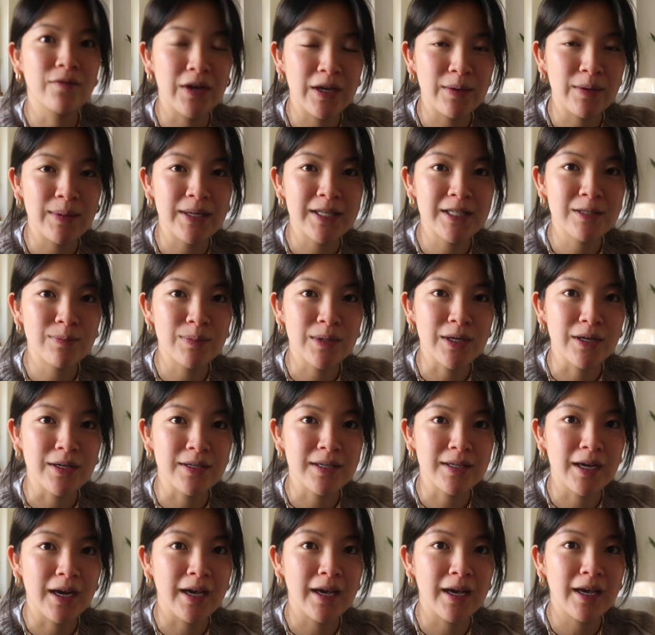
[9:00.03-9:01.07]
vitamins
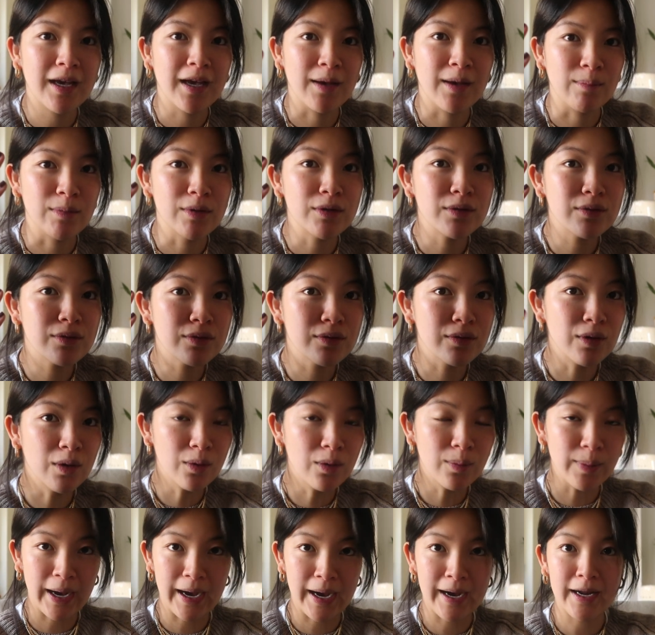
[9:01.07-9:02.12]
because I am
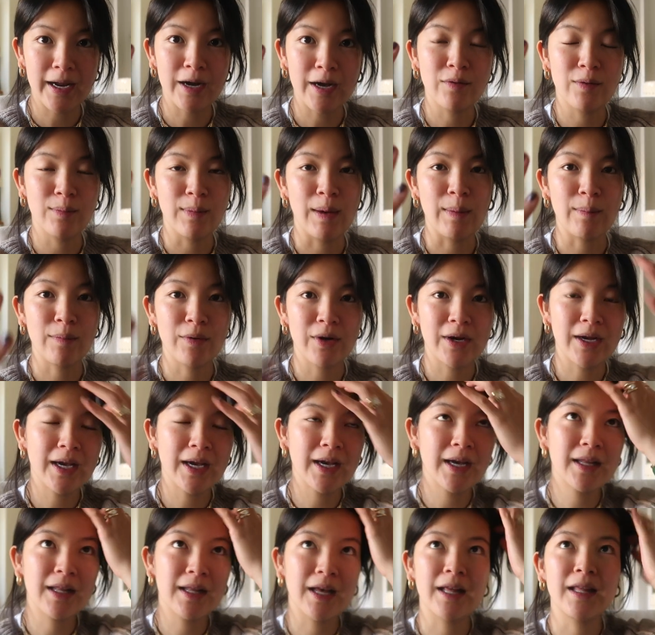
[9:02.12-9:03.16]
so bad at remembering
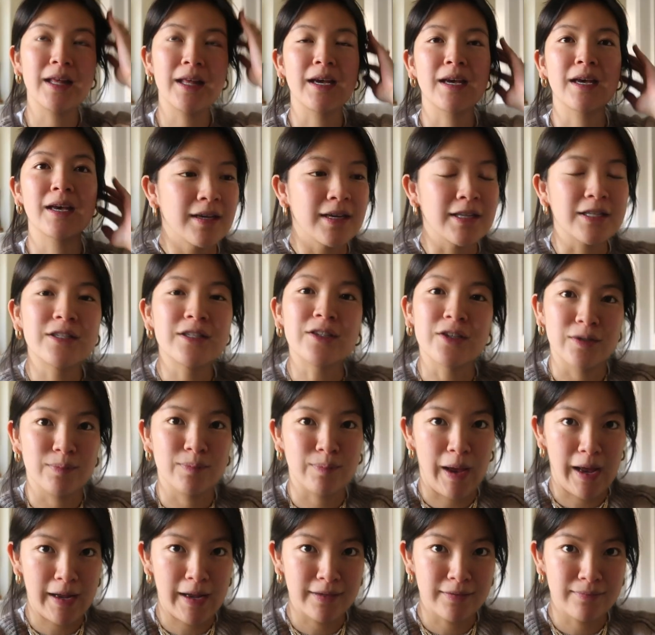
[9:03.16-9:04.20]
it that like it's just
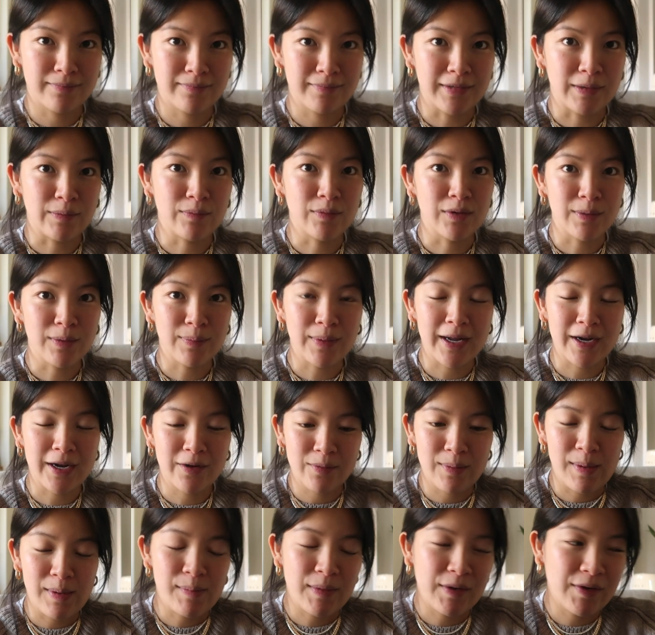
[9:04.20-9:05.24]
bad. I'm really bad at
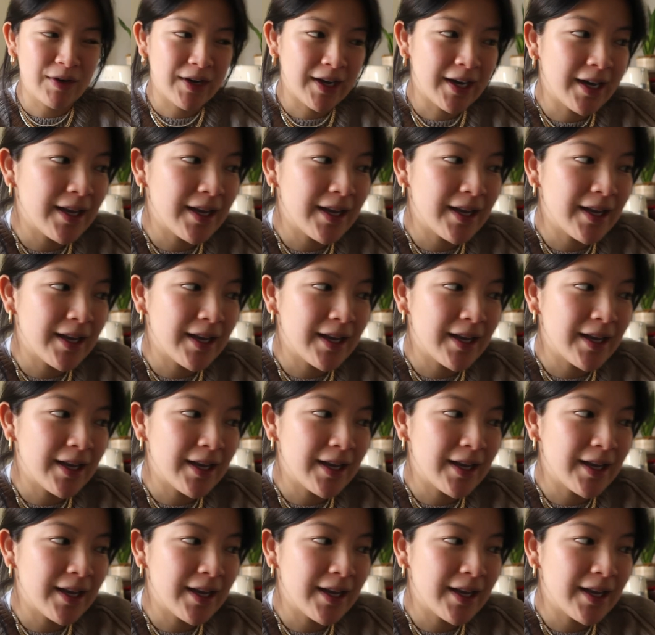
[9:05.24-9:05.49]
remembering